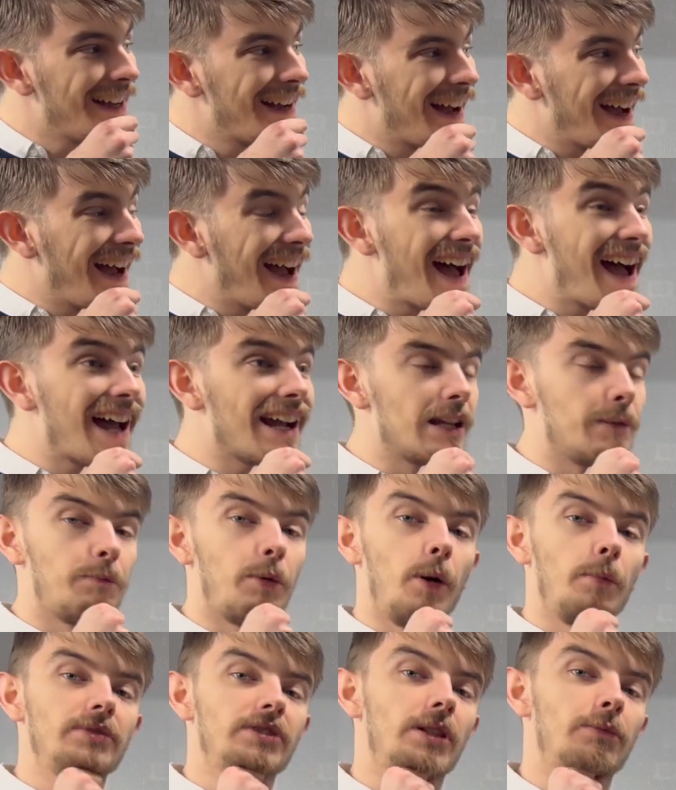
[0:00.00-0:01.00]
and it
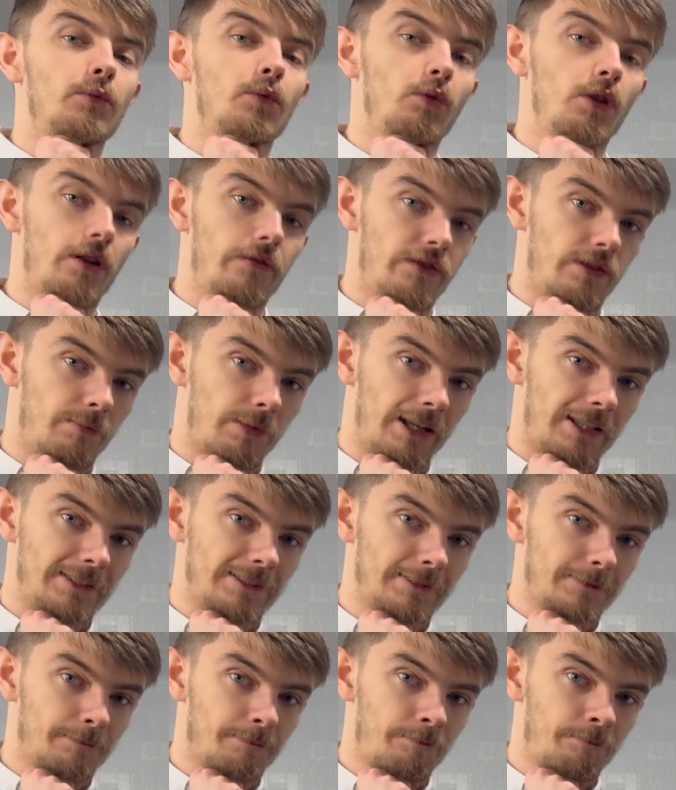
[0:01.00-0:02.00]
pops up all over the place.